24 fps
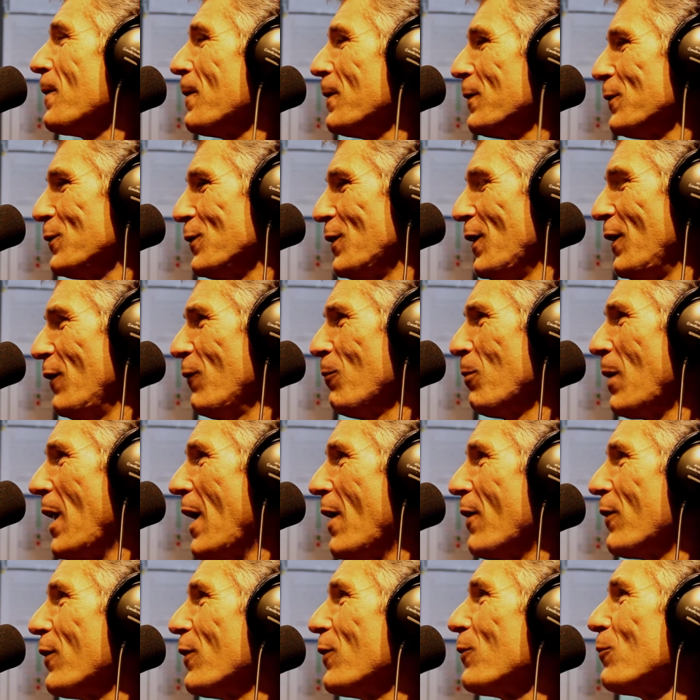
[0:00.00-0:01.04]
Steve
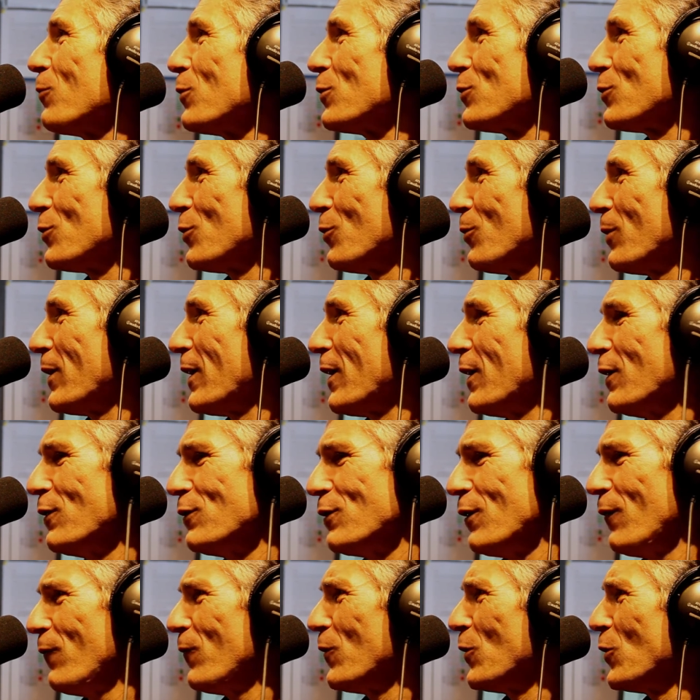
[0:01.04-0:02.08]
Blauner was doing his
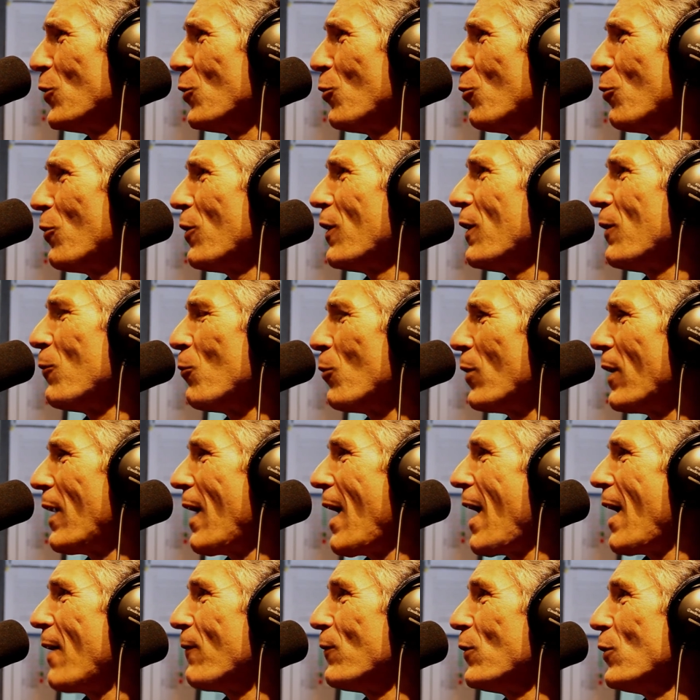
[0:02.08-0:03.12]
inventory and what
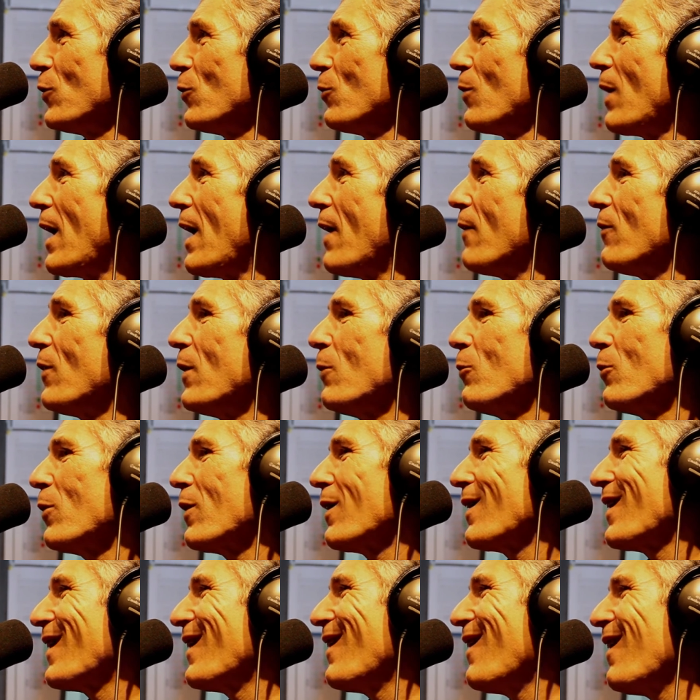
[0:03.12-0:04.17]
have you, and they were
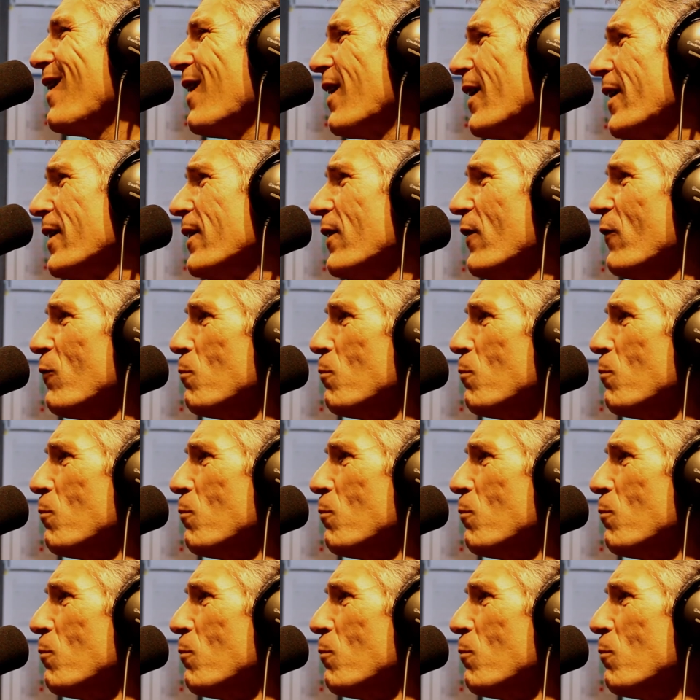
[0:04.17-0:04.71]
kind of